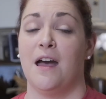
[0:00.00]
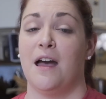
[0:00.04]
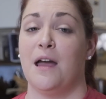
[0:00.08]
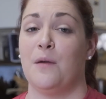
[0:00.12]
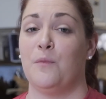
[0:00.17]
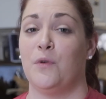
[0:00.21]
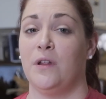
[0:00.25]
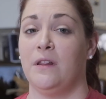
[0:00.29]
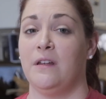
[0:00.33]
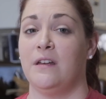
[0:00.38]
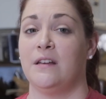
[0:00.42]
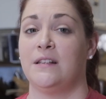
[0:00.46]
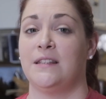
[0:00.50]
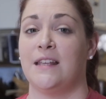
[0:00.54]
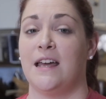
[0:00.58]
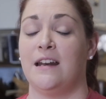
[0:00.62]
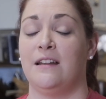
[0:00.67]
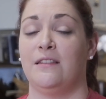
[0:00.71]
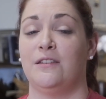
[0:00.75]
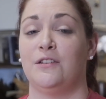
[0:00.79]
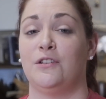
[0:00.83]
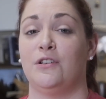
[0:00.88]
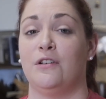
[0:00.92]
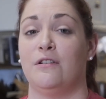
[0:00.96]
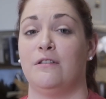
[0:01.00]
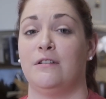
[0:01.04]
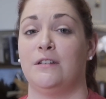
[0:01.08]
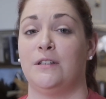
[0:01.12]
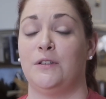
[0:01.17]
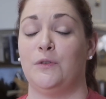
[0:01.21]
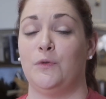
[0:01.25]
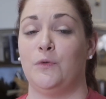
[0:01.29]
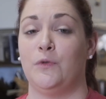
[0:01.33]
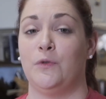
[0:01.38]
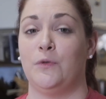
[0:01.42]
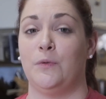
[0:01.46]
I'm really excited this year
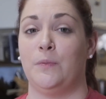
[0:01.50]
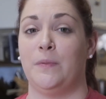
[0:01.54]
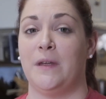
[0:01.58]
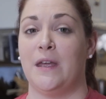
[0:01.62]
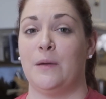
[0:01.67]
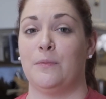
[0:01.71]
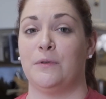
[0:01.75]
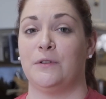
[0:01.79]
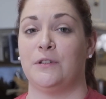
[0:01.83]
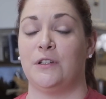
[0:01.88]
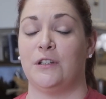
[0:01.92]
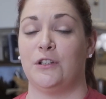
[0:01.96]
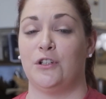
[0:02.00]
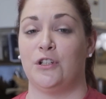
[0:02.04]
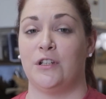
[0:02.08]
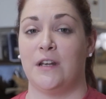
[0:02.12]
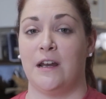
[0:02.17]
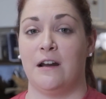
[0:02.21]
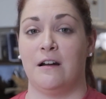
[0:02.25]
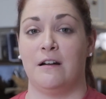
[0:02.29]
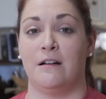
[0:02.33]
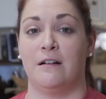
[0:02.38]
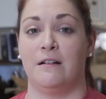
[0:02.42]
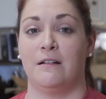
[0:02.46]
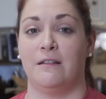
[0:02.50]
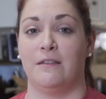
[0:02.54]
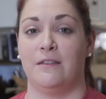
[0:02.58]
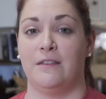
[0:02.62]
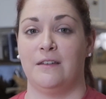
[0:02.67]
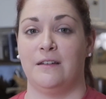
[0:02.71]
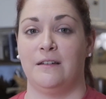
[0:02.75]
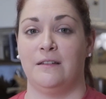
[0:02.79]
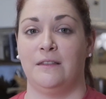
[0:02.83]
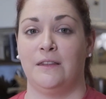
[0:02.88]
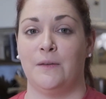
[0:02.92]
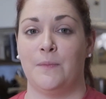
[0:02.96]
to be able to share
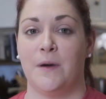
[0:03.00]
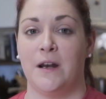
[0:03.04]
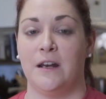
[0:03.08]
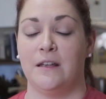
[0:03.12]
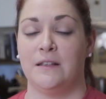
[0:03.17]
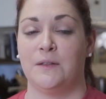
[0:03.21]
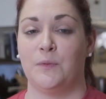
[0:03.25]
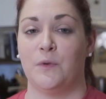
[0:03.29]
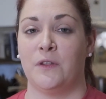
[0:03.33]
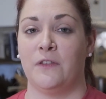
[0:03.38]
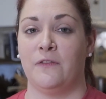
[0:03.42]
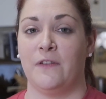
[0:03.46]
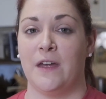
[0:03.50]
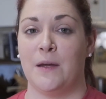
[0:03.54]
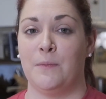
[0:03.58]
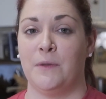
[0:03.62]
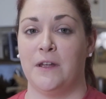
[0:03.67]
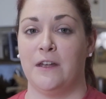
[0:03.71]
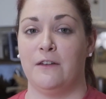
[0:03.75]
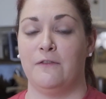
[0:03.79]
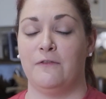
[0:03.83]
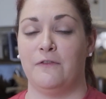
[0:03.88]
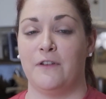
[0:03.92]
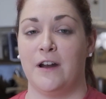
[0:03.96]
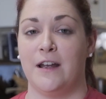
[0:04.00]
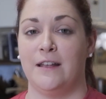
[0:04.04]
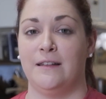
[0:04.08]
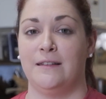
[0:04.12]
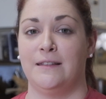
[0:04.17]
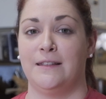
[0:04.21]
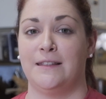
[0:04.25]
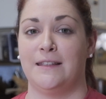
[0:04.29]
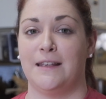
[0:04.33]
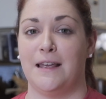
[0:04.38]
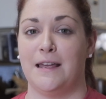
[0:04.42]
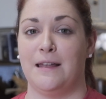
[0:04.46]
the tamales with family and
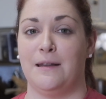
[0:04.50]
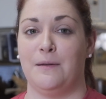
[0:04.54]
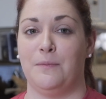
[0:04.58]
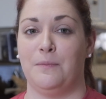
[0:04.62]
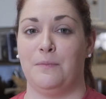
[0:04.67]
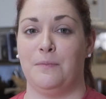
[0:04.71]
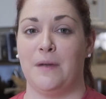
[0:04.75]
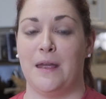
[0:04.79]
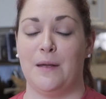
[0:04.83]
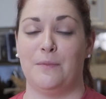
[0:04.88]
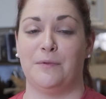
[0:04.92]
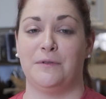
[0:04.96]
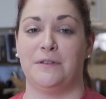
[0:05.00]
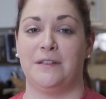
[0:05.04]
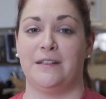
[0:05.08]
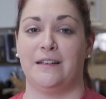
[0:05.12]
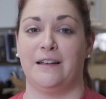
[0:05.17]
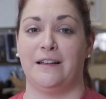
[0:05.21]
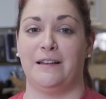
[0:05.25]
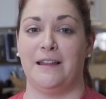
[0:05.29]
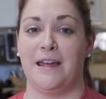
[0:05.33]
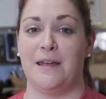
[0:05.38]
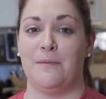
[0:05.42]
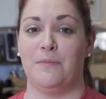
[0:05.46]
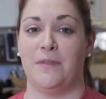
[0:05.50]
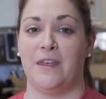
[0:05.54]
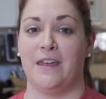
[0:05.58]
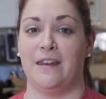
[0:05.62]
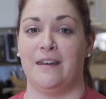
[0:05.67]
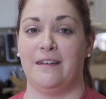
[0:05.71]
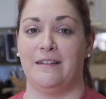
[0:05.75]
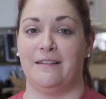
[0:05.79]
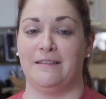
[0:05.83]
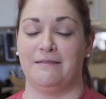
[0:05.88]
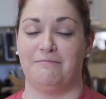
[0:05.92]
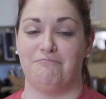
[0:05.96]
friends and be able to claim that
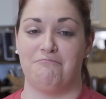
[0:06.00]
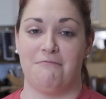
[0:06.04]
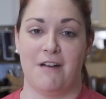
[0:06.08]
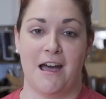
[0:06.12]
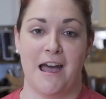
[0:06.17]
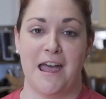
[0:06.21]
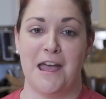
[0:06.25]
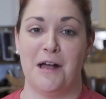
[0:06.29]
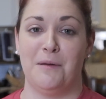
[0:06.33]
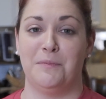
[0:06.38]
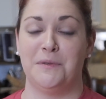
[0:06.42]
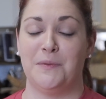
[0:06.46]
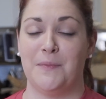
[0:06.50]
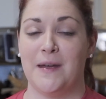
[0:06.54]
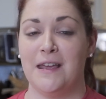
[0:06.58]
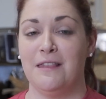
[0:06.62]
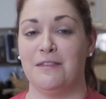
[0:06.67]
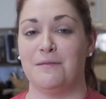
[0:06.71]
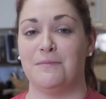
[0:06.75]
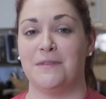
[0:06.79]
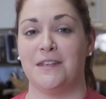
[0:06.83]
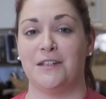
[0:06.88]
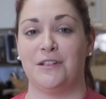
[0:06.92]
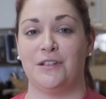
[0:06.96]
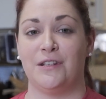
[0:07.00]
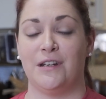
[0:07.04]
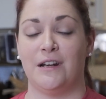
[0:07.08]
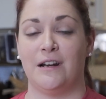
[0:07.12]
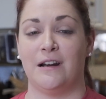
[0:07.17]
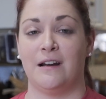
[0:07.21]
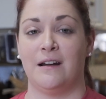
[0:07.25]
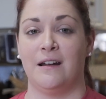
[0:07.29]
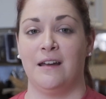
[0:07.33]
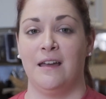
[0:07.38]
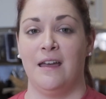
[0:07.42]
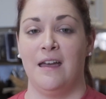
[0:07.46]
I helped make them this
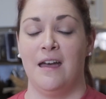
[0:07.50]
year.